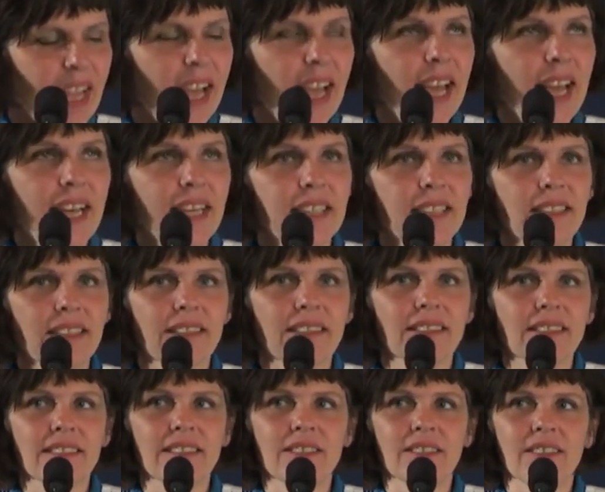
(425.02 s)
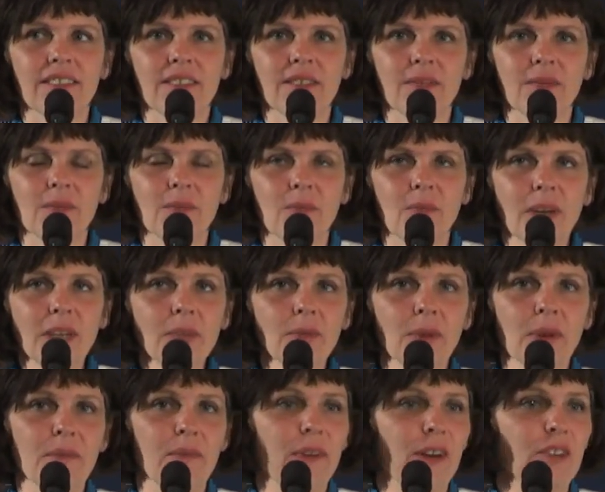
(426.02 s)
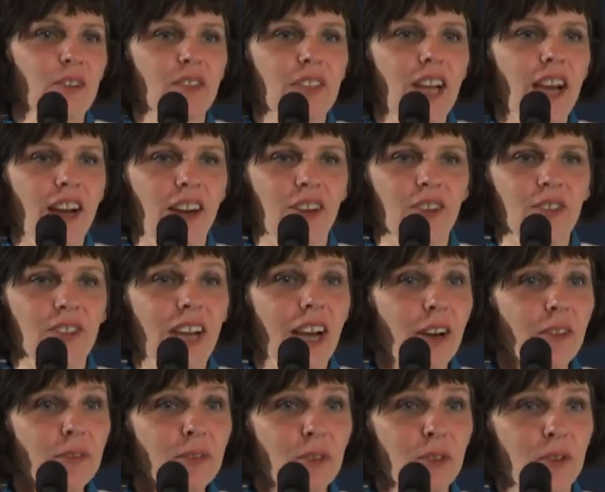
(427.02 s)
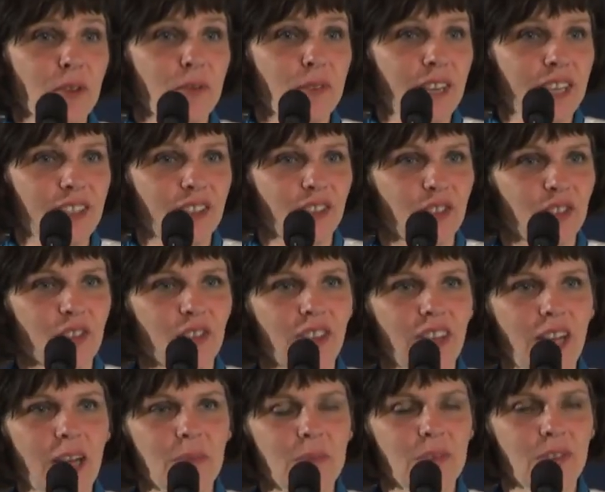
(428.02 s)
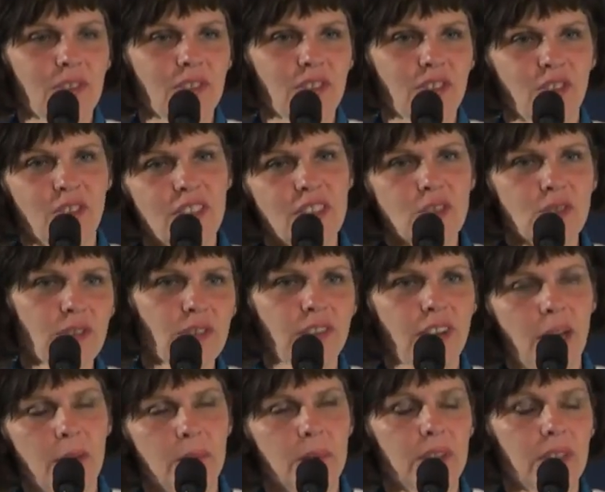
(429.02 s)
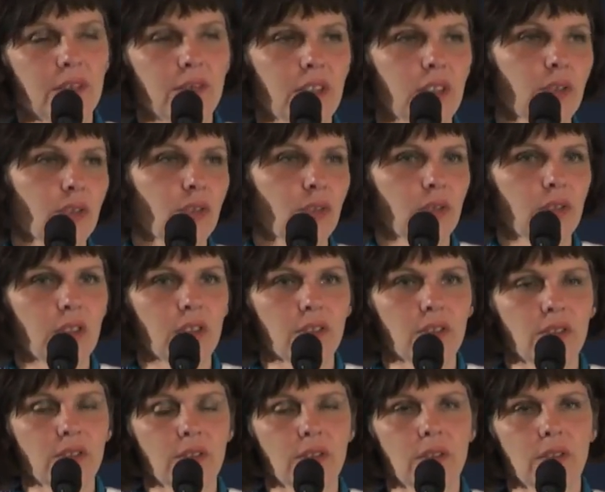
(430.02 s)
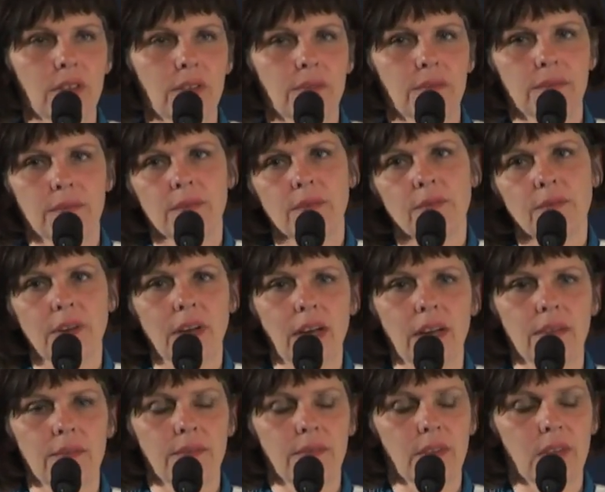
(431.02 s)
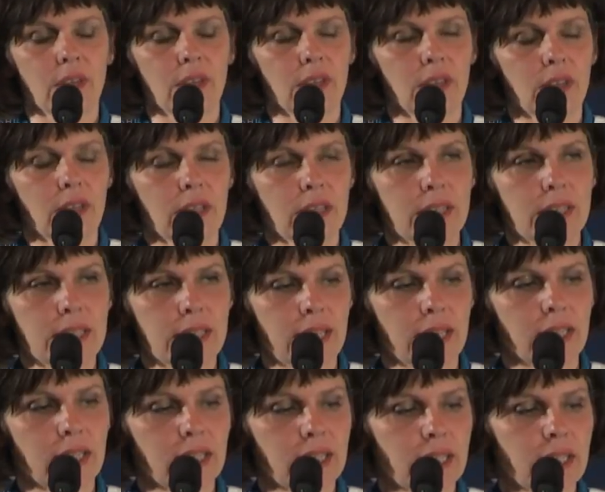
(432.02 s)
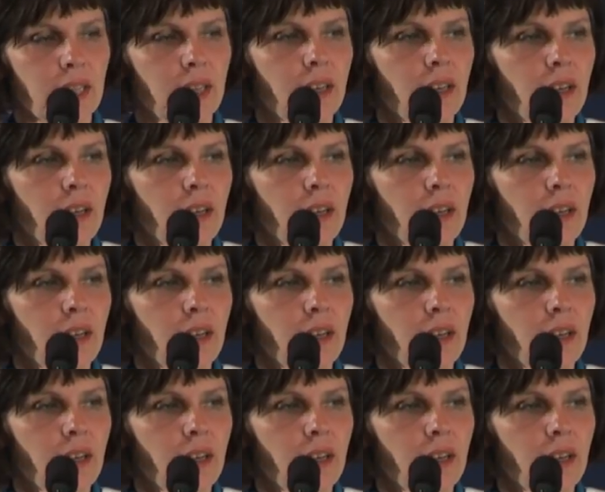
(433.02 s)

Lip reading: And what we found out after the financial collapse, so this sort of happened around 2005 and 6,